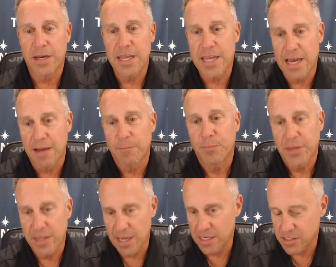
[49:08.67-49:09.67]
okay. He had,
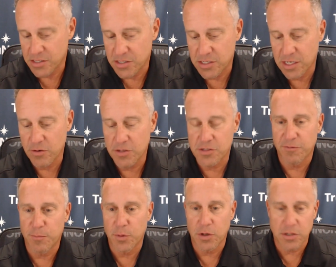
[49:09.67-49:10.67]
He has a series
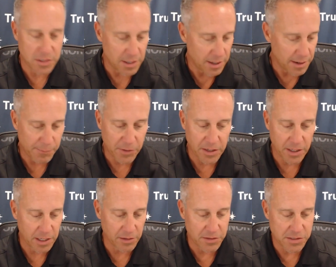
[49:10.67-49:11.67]
of books. Uh, I'm going to
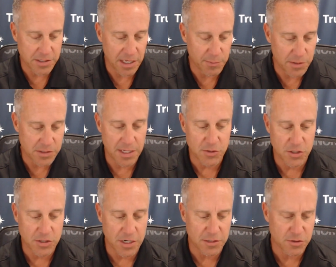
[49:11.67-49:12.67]
kill his name. His name is
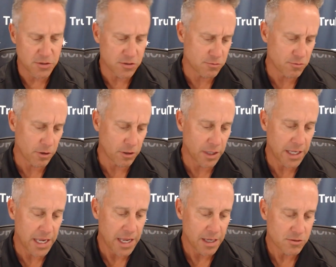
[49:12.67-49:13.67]
John
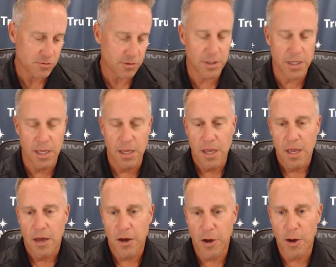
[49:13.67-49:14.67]
Strickley. Strickley.
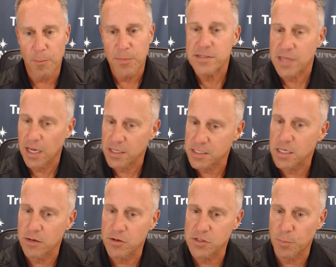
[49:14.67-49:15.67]
Um, okay. He's got a
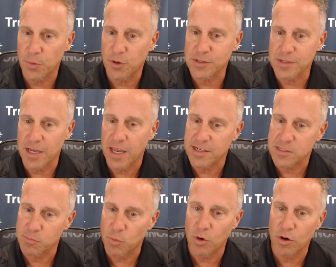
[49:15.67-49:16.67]
series of books, and
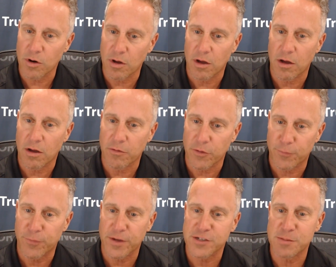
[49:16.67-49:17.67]
it's more uh, they're
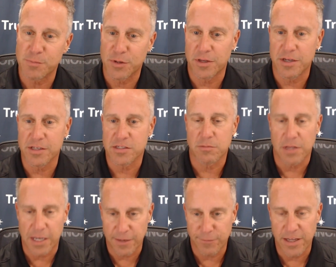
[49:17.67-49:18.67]
fiction, but it's
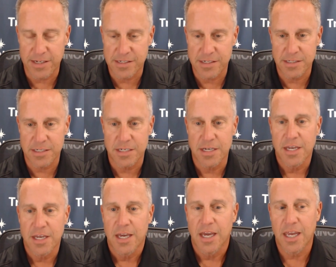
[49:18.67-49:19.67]
life lessons.
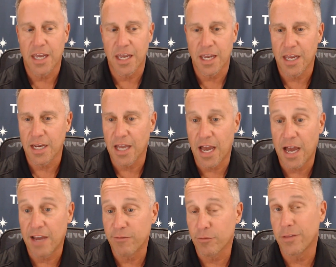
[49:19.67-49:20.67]
And
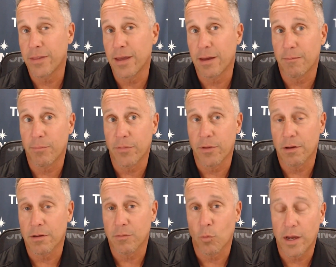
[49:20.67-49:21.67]
I've read that
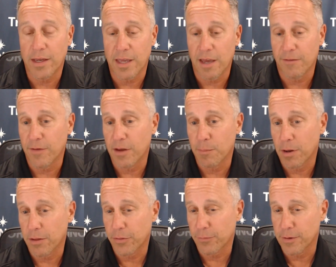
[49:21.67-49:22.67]
the Why Cafe
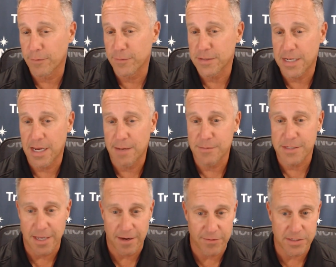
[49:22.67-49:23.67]
probably three different times,
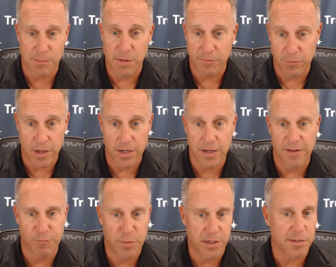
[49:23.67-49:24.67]
and every time I've read it,
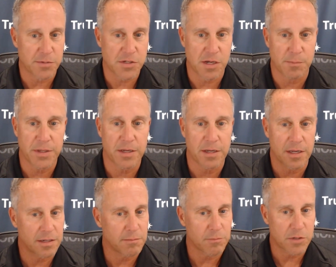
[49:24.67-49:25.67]
I've picked up something
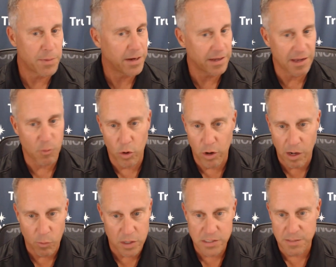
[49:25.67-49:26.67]
in depending on where I
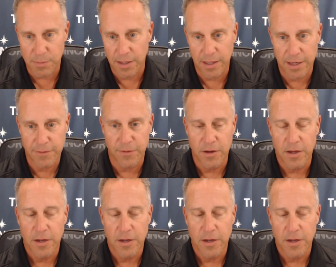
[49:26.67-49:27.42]
was in my life.